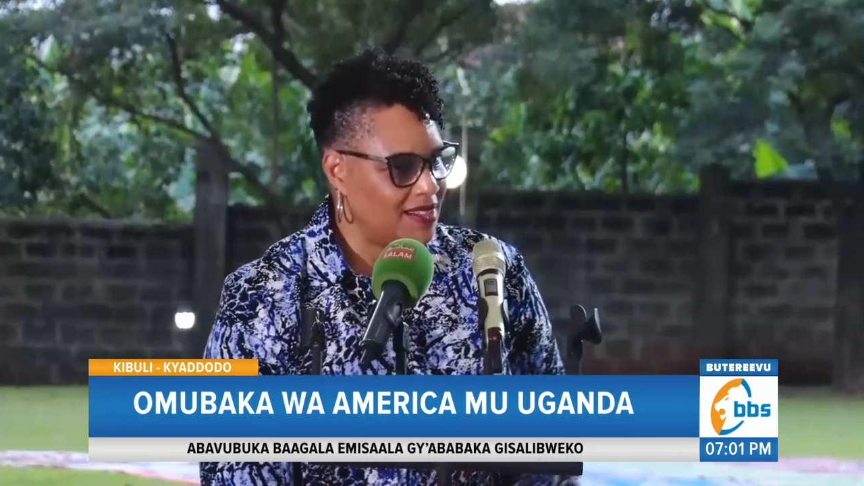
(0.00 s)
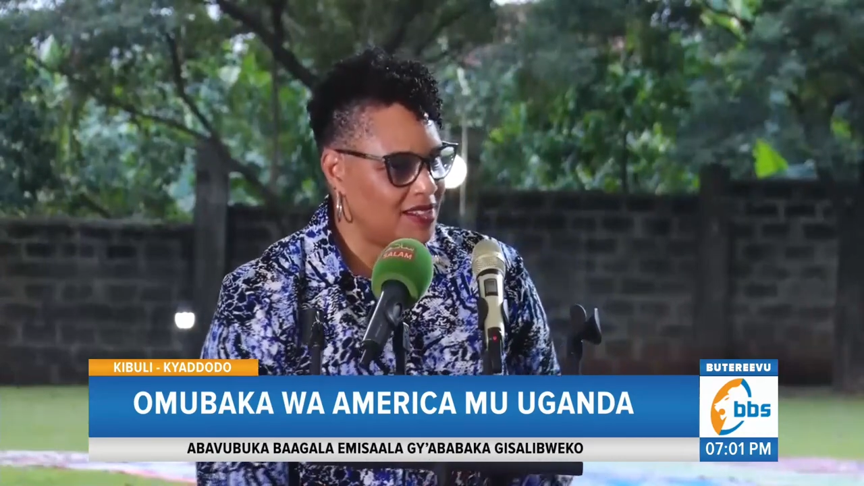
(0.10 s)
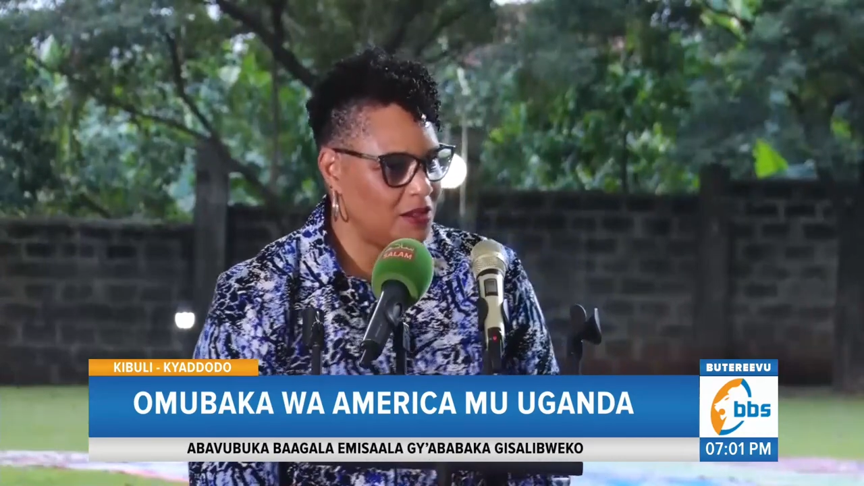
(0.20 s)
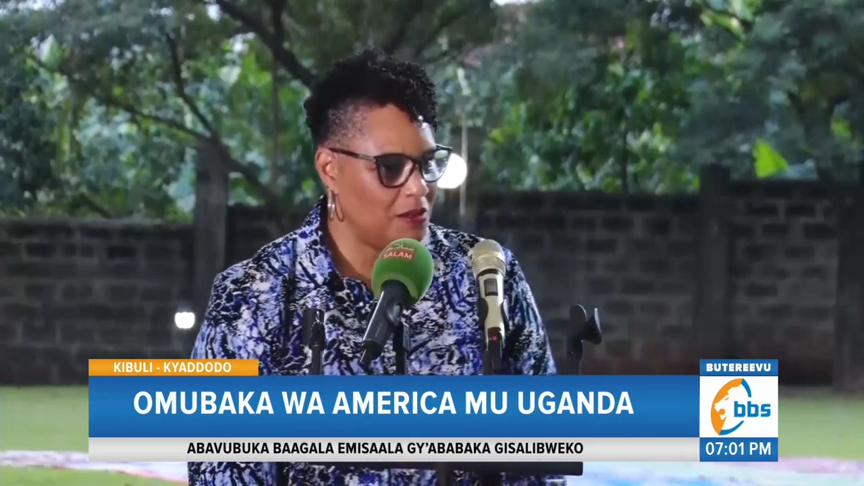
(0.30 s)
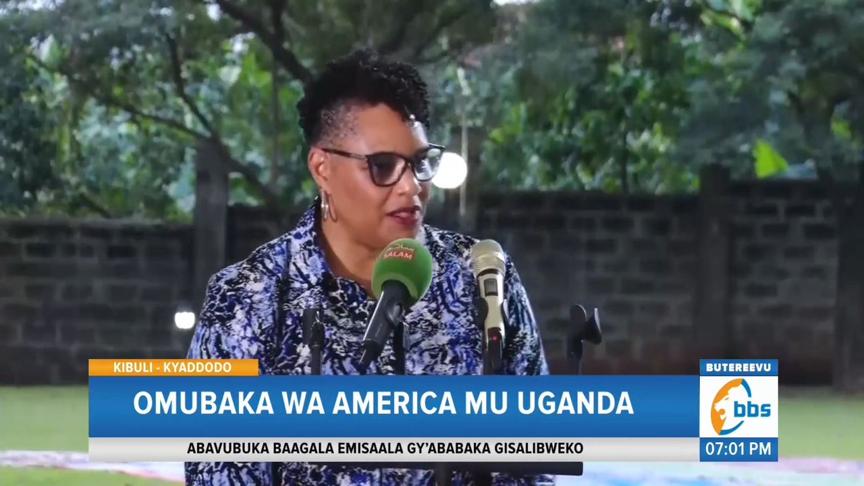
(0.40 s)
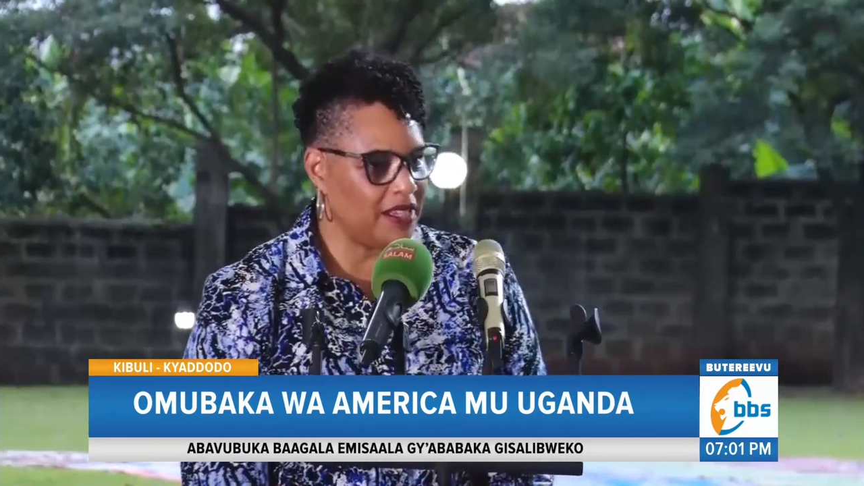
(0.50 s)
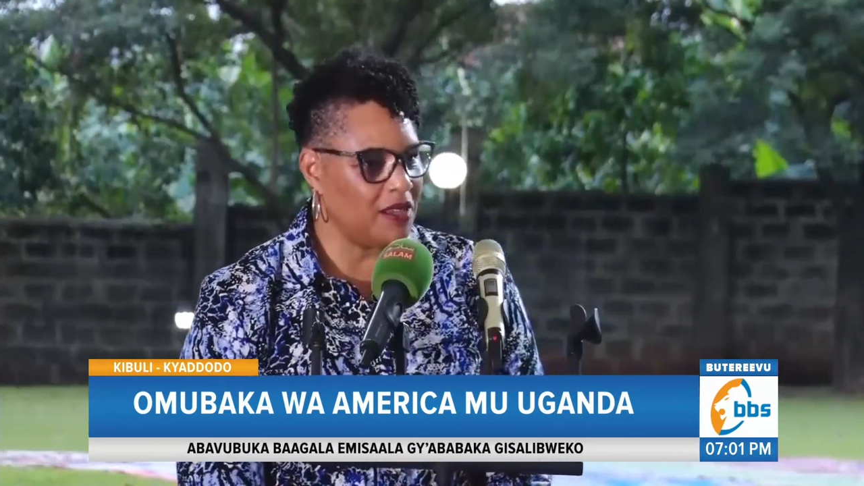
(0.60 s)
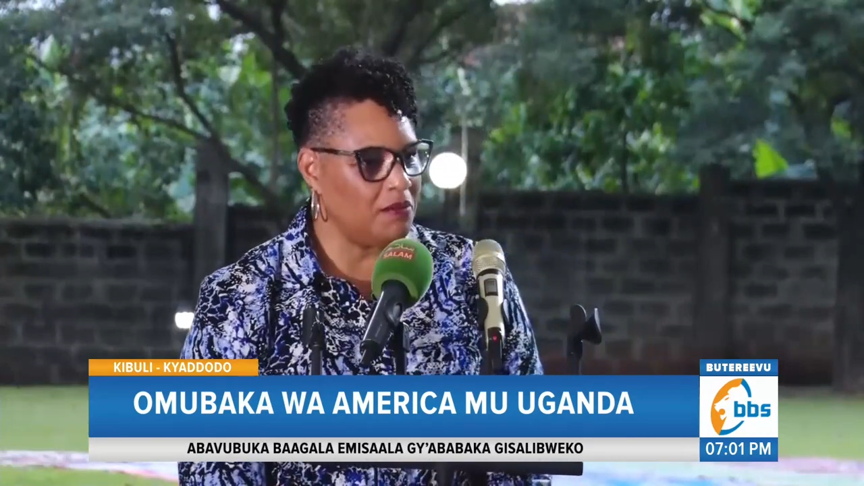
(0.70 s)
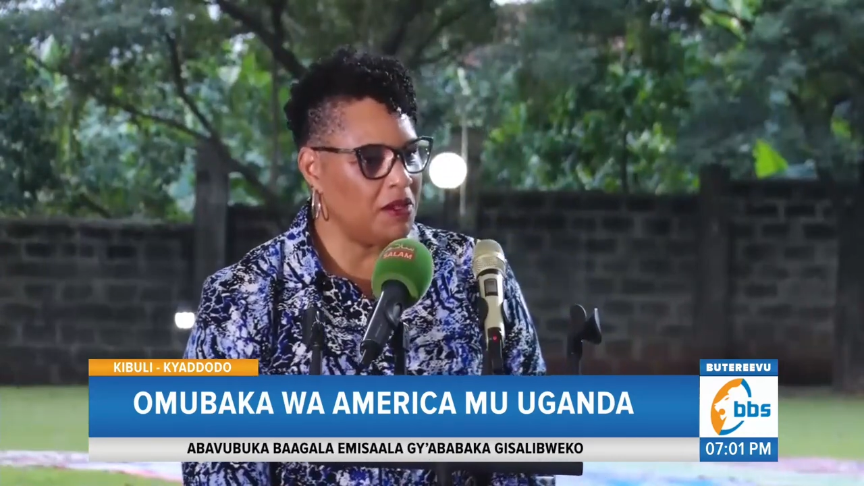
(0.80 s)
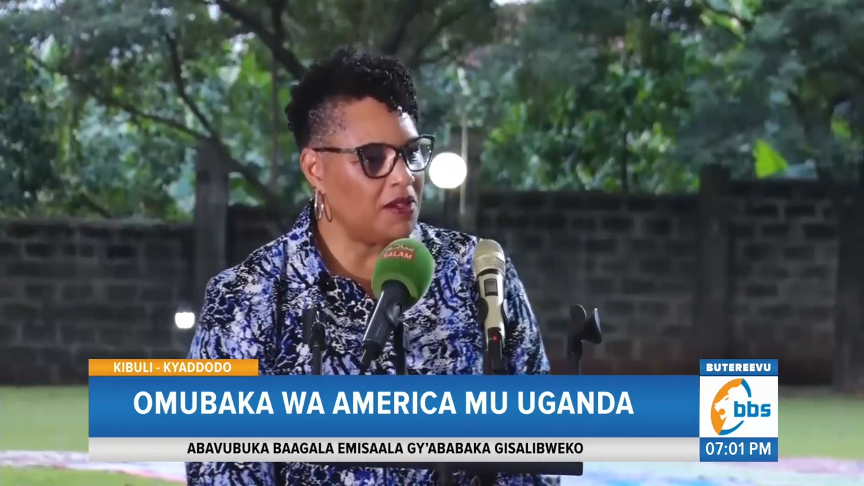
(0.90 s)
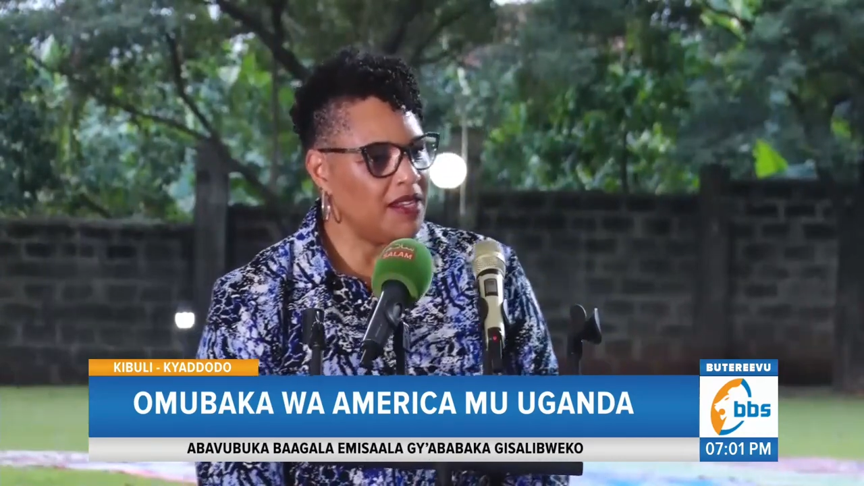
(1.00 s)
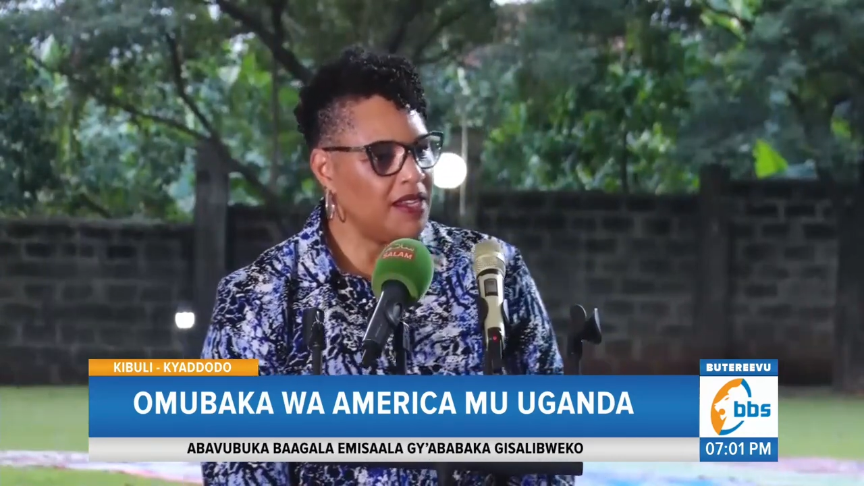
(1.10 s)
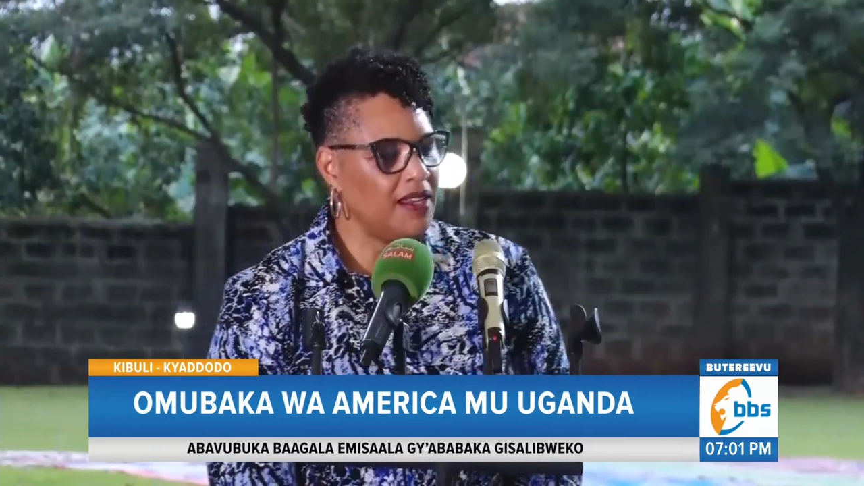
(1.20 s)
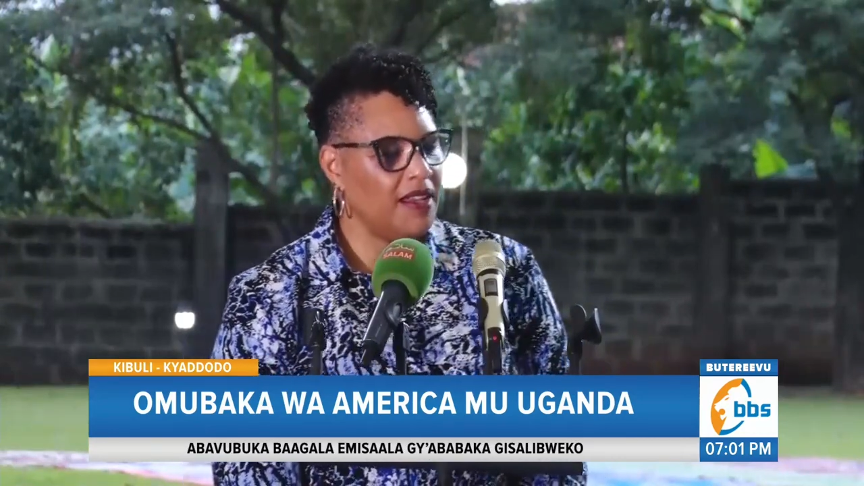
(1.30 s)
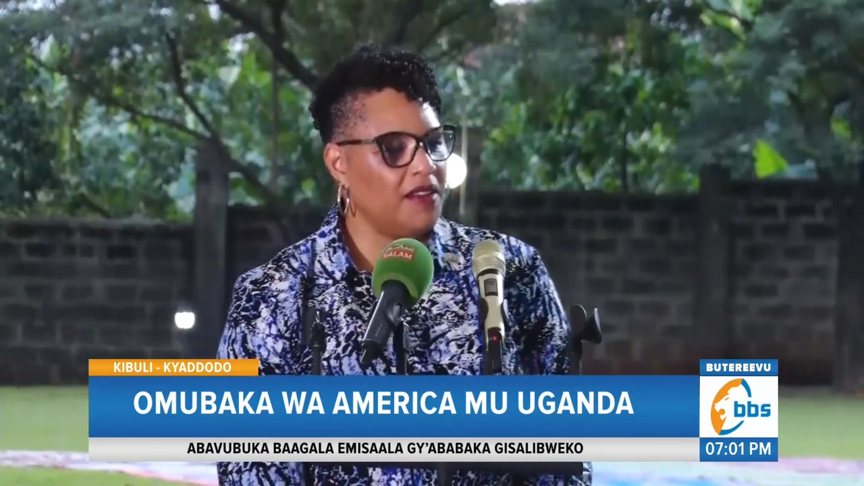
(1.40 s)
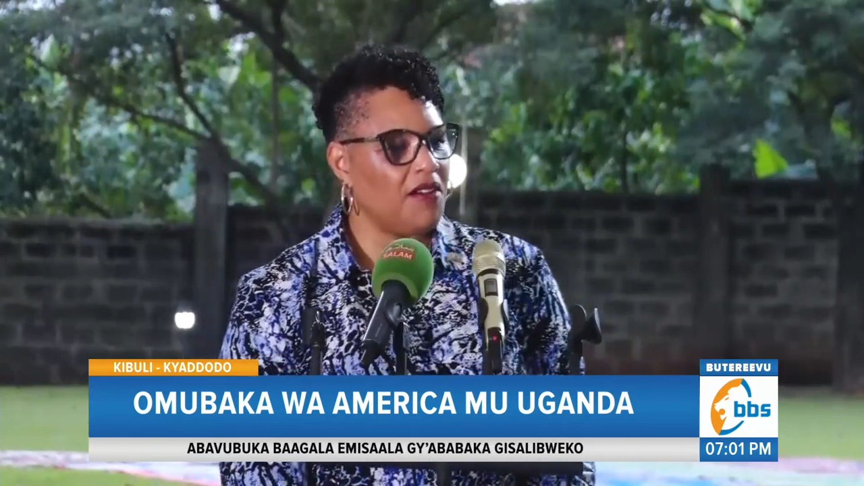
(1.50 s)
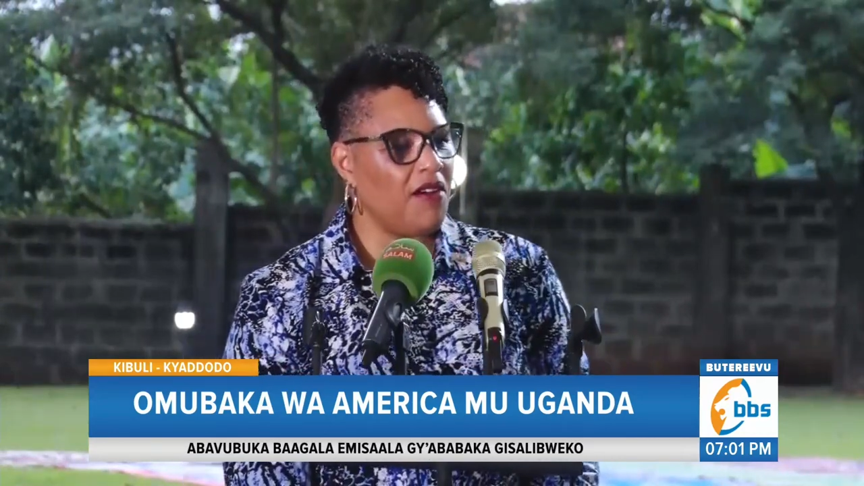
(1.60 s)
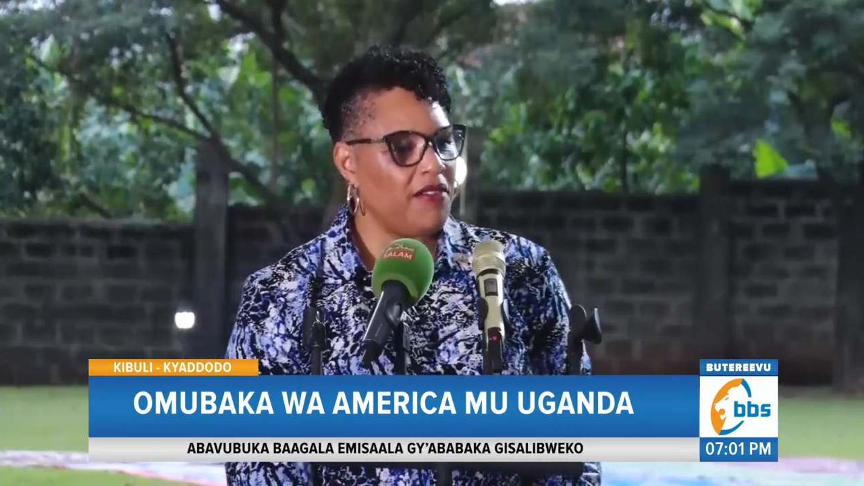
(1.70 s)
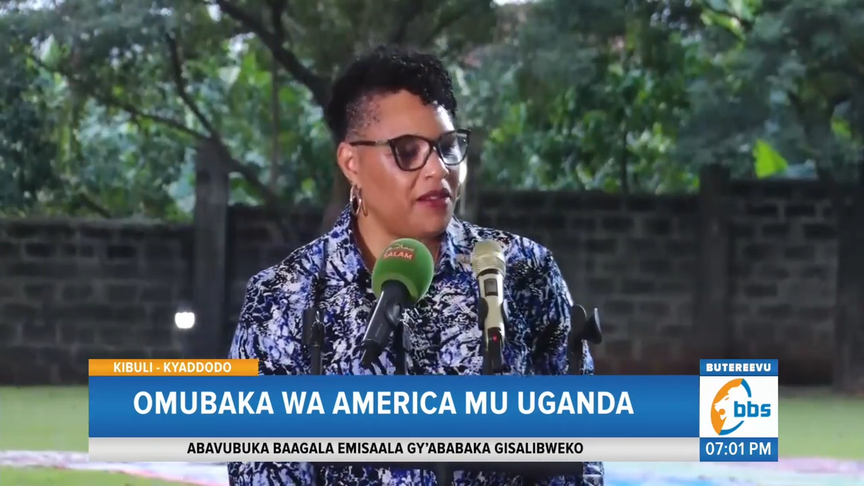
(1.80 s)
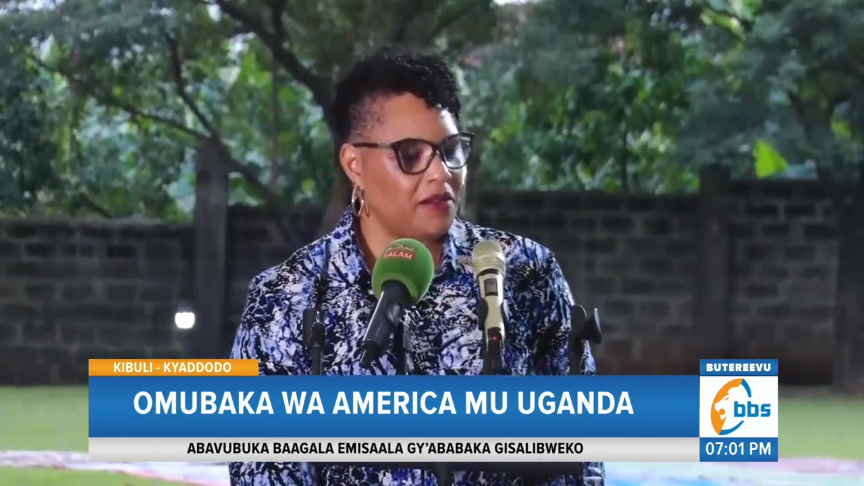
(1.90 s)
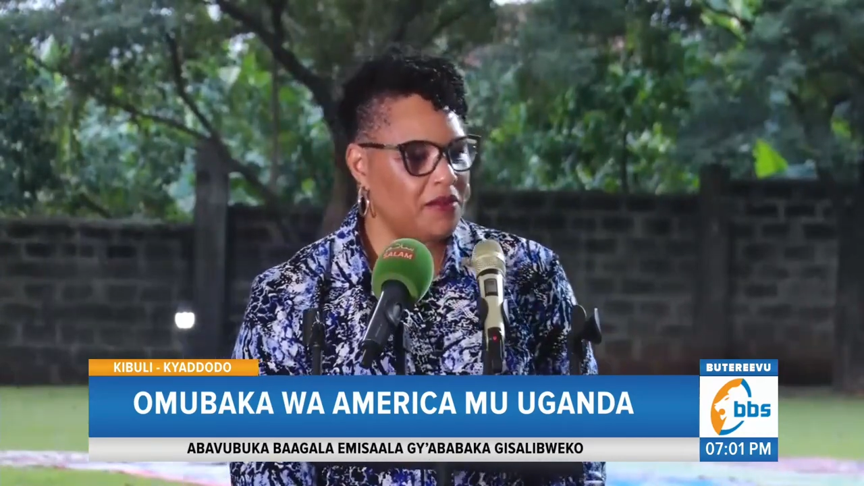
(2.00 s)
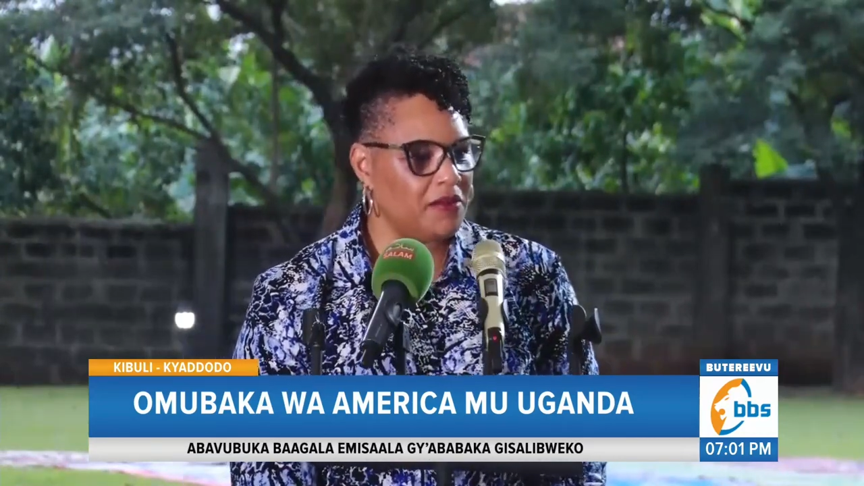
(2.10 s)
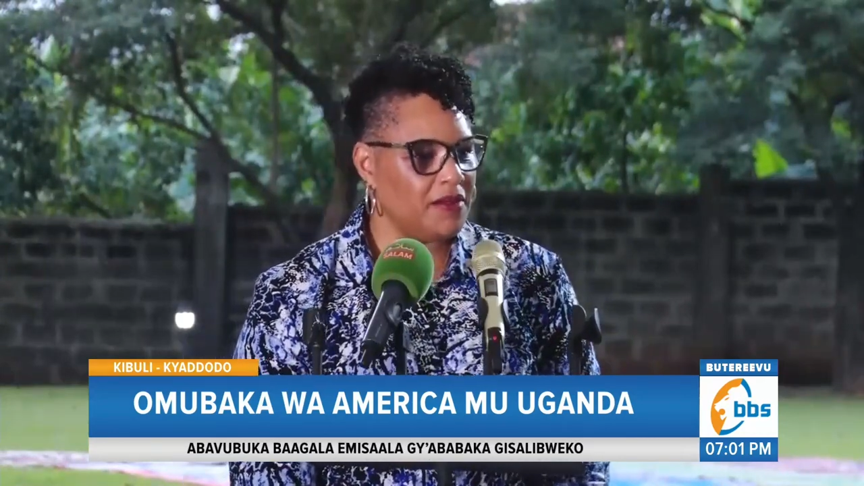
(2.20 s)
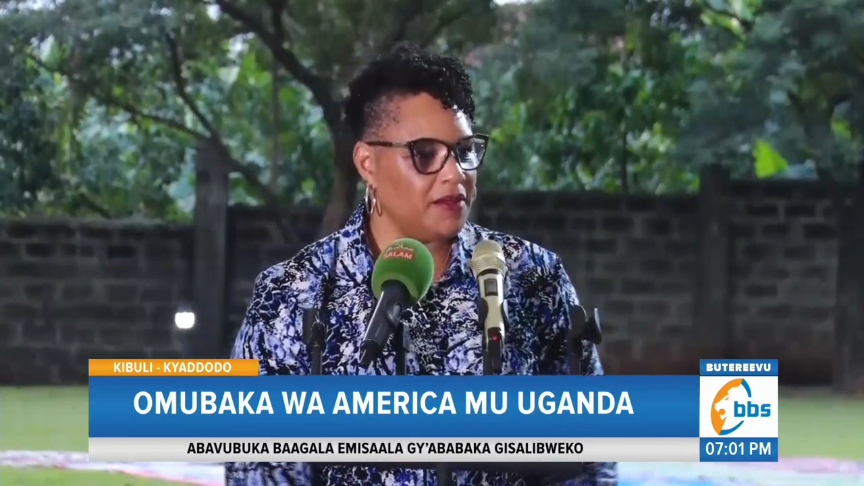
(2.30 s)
the Chibuli community and all that